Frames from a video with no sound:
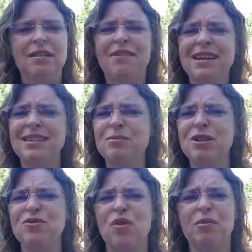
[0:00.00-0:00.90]
Find somebody
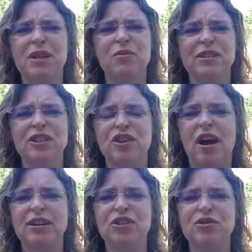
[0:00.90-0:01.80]
you normally wouldn't
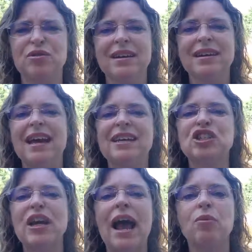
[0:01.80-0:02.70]
talk to and
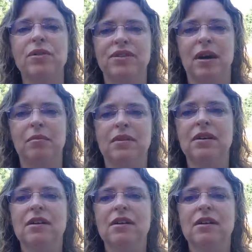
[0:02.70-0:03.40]
chat with them.